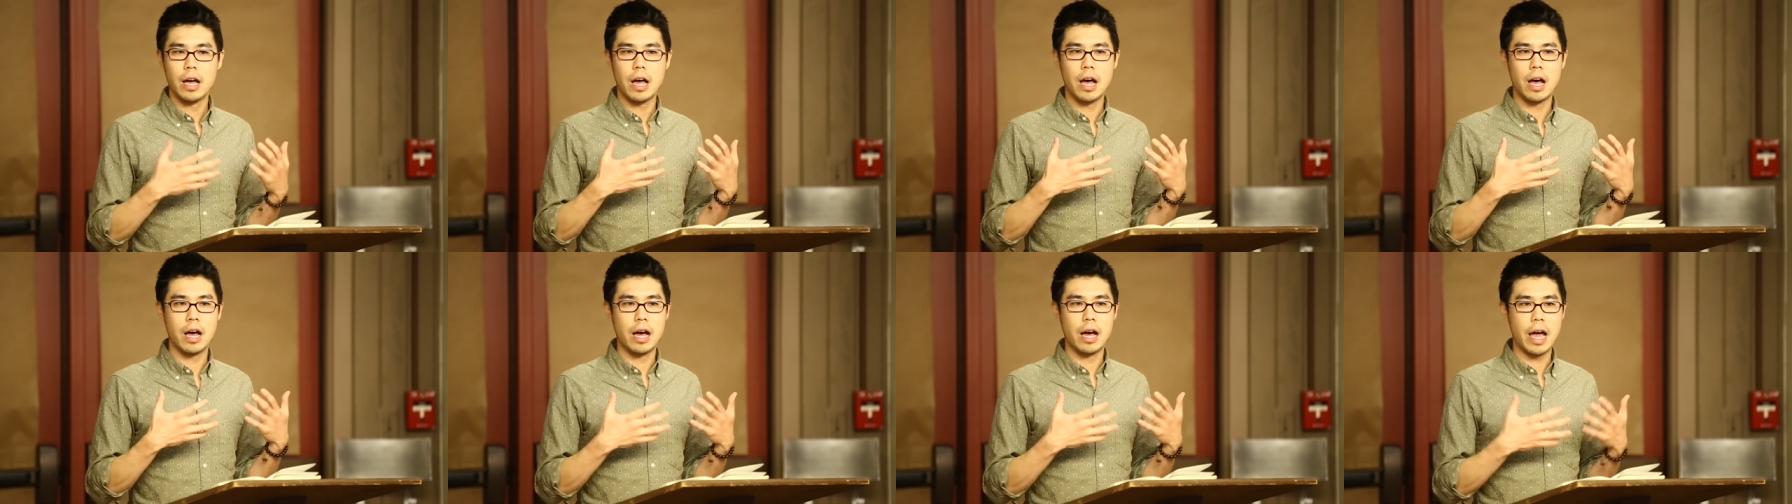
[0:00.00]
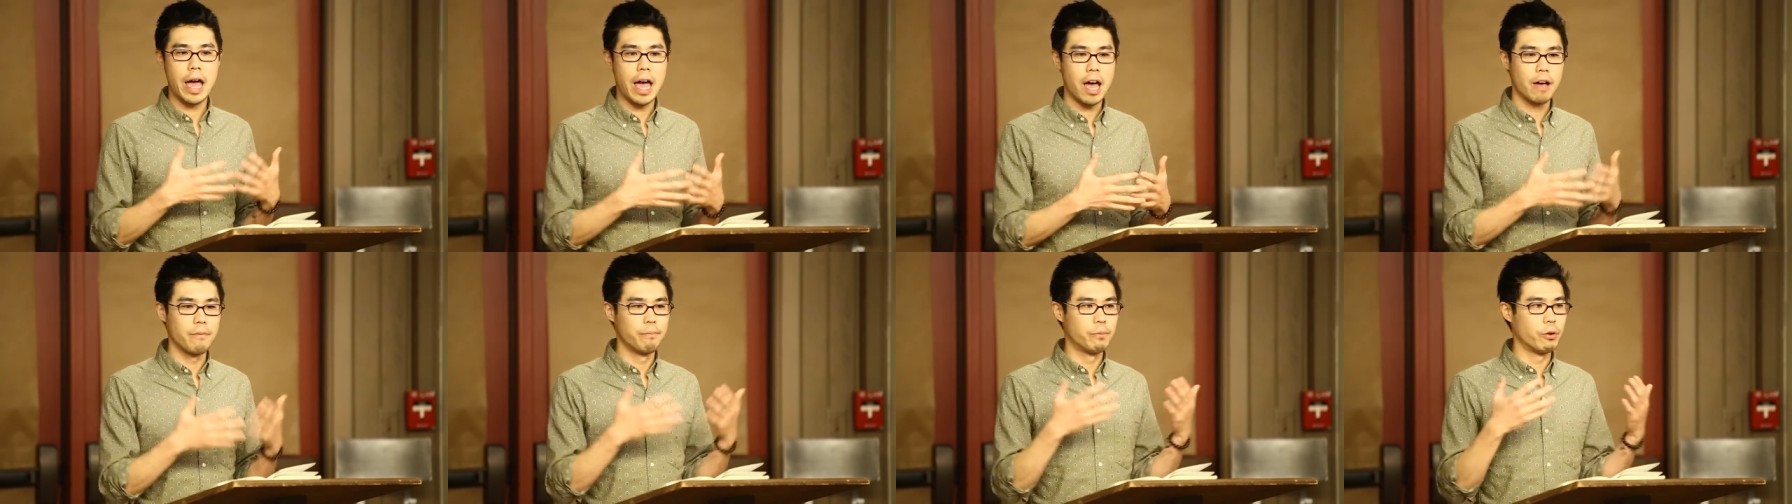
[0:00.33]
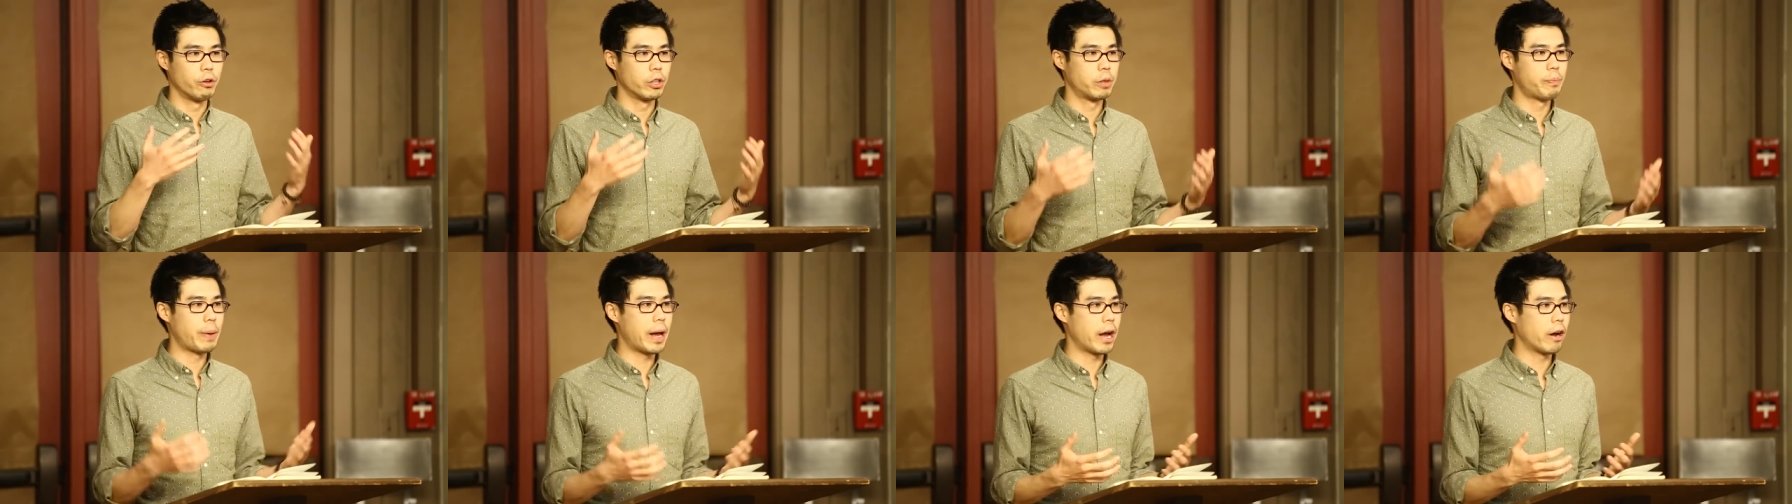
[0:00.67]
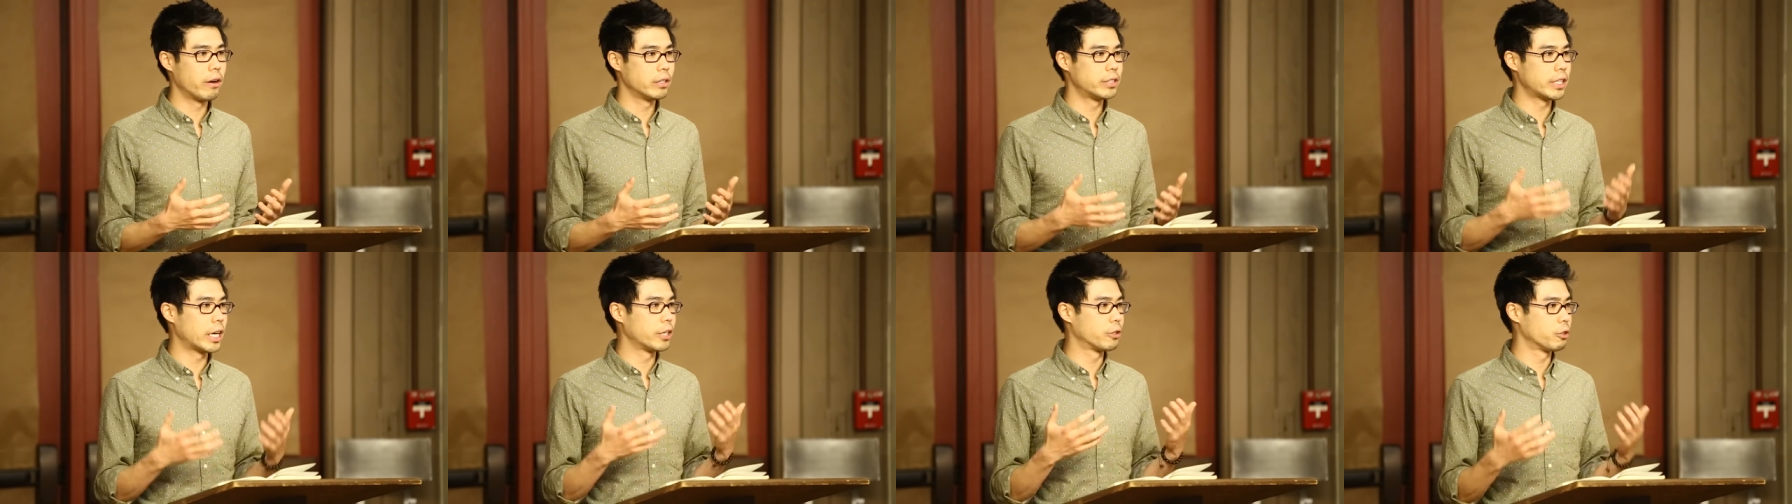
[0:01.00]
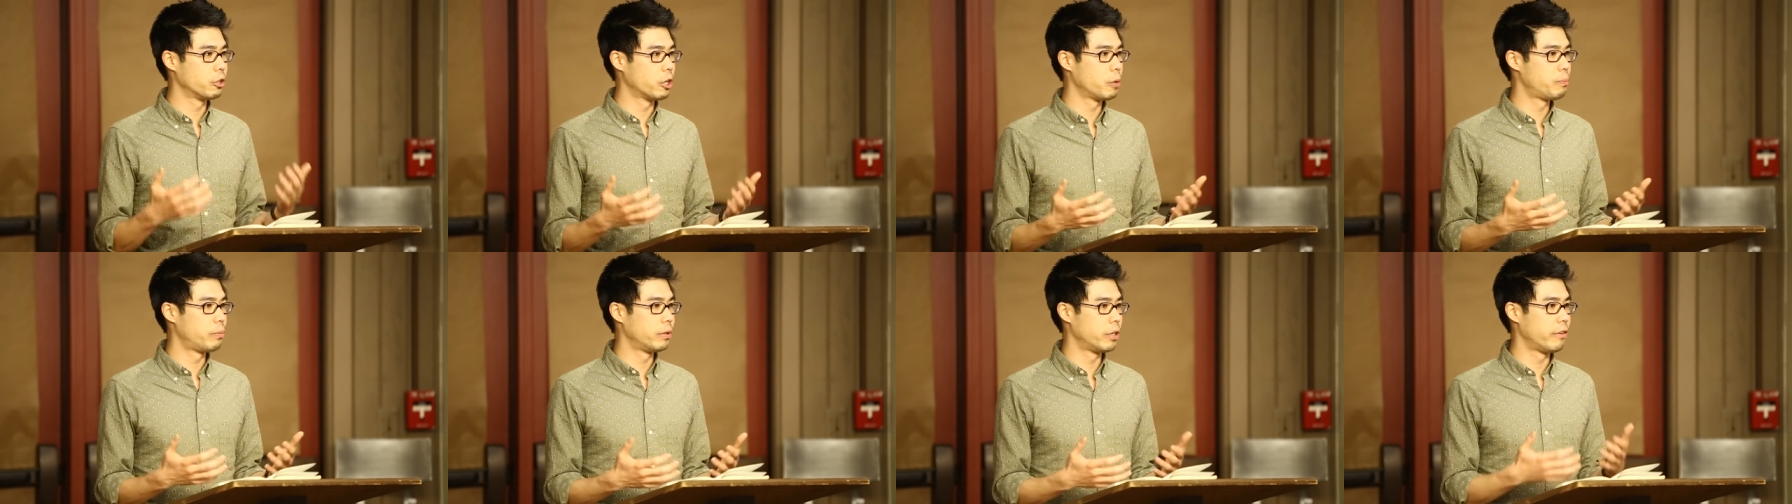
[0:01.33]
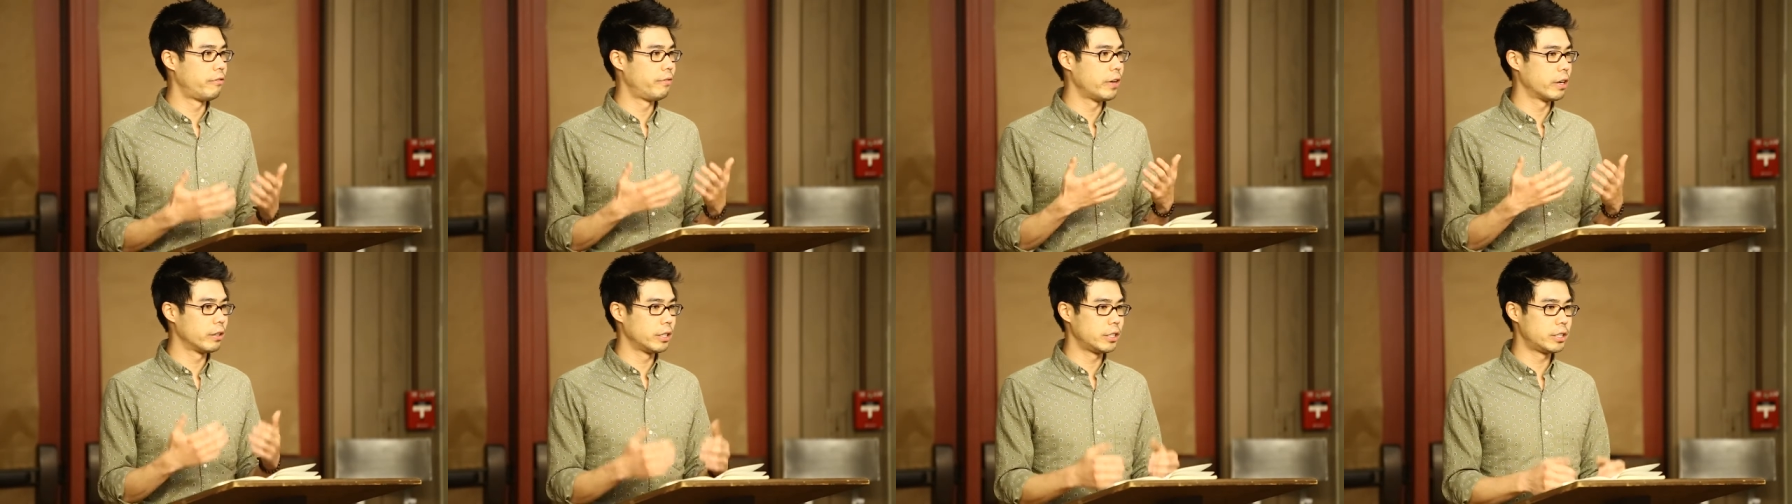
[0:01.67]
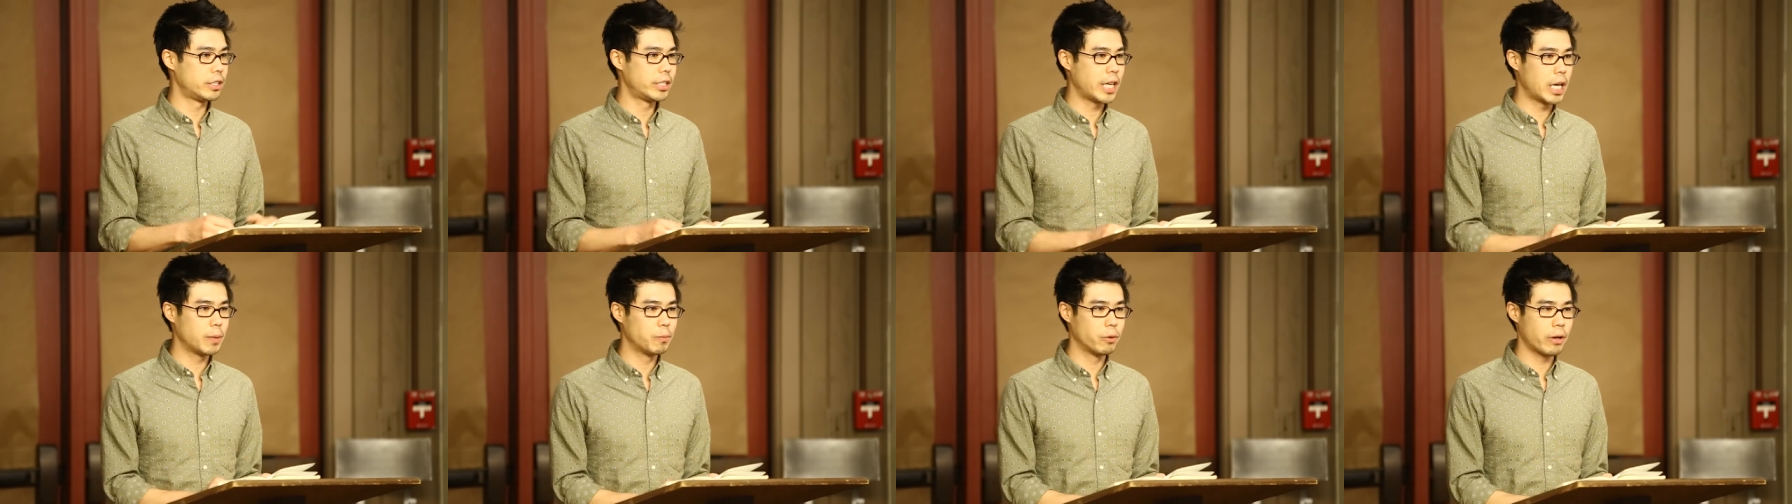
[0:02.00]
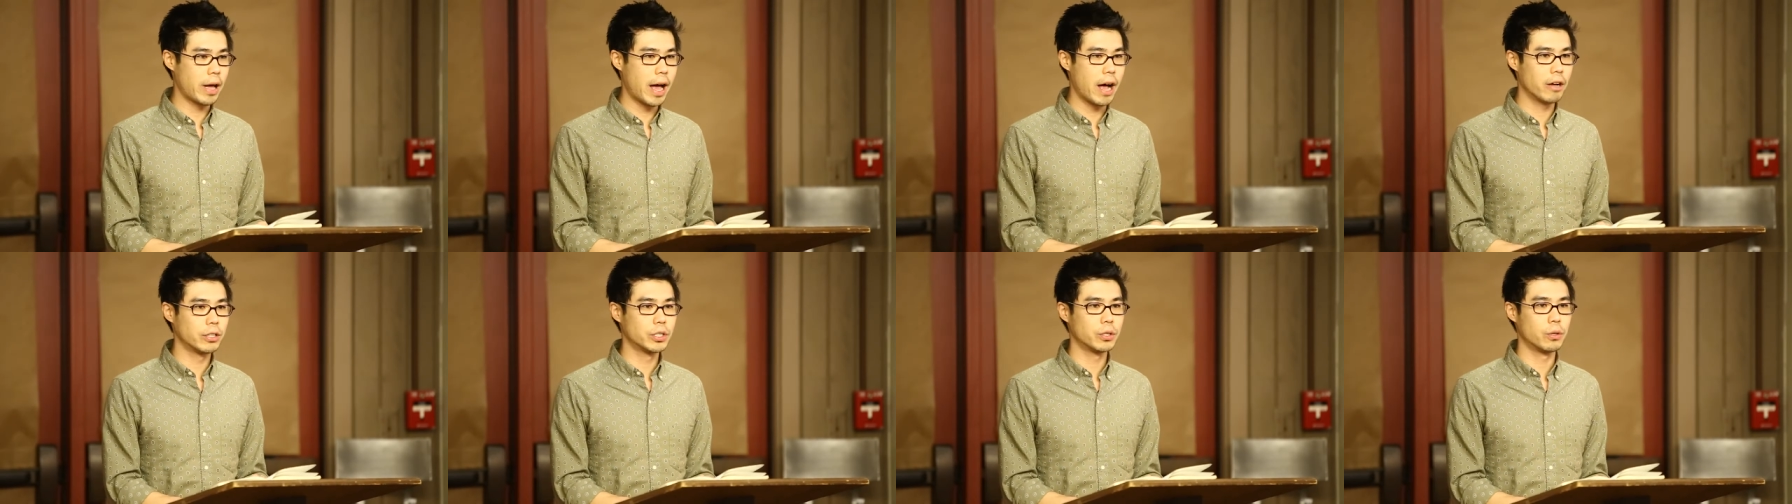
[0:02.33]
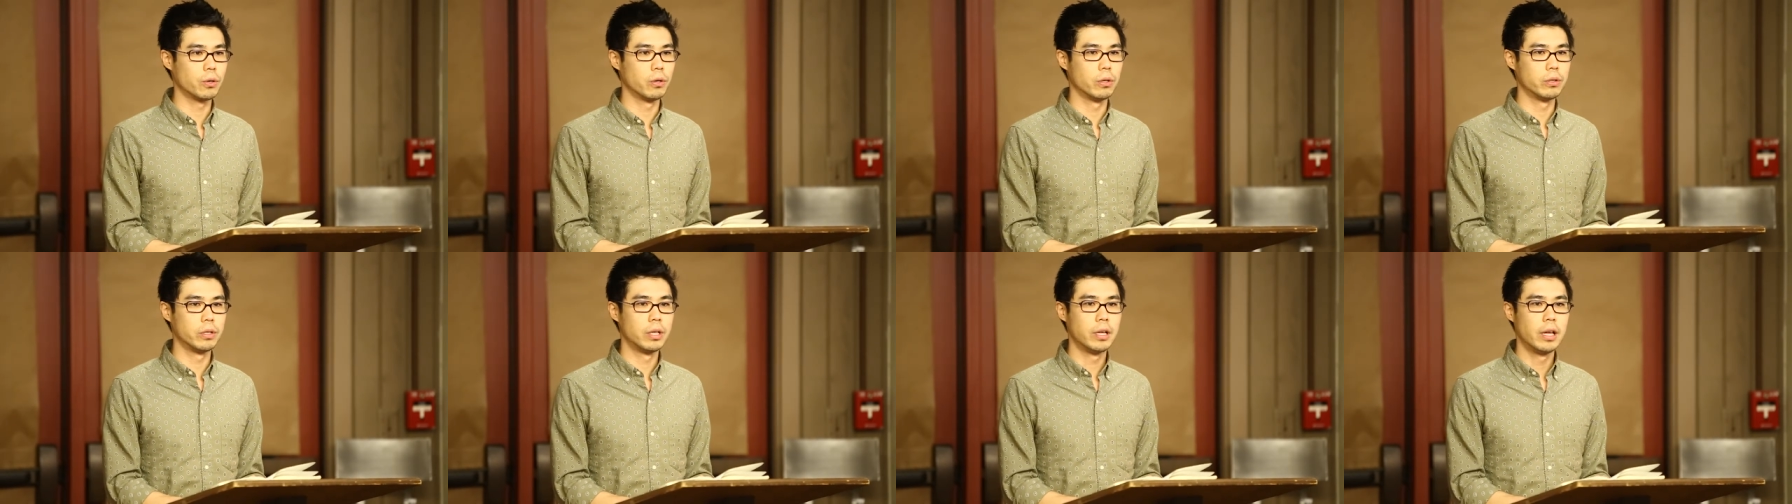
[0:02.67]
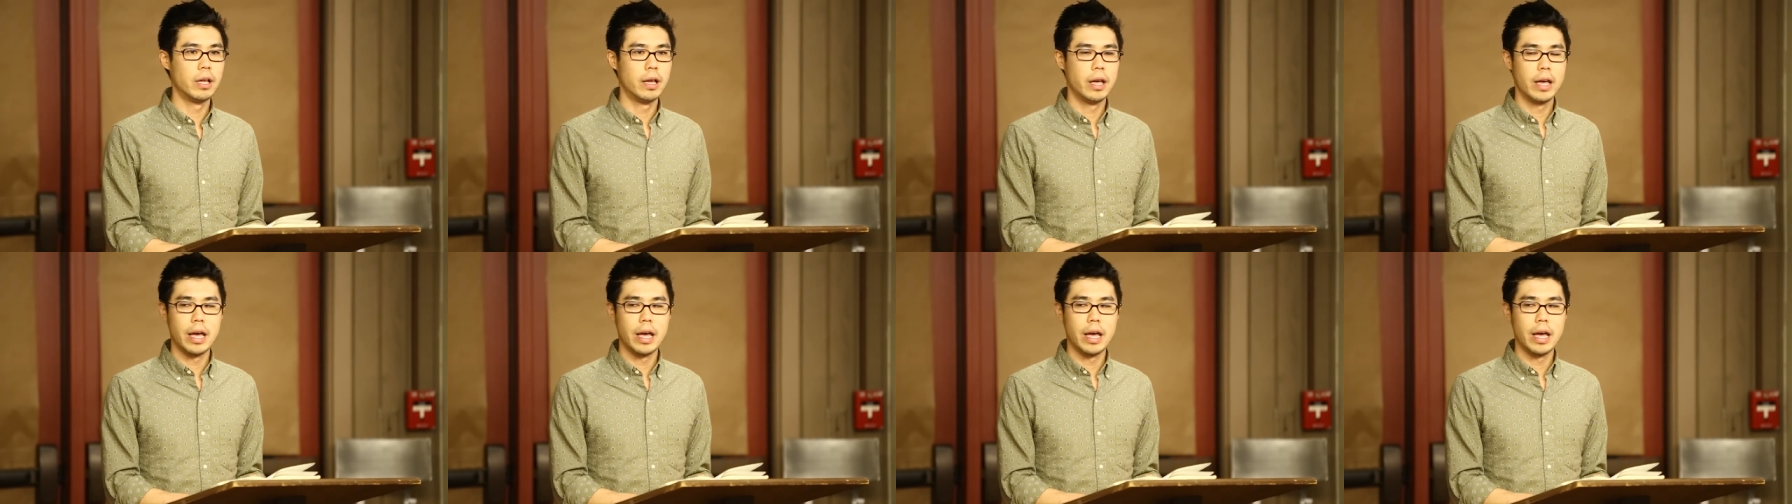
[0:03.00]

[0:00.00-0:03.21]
I have both parents. I grew up in a fairly stable household,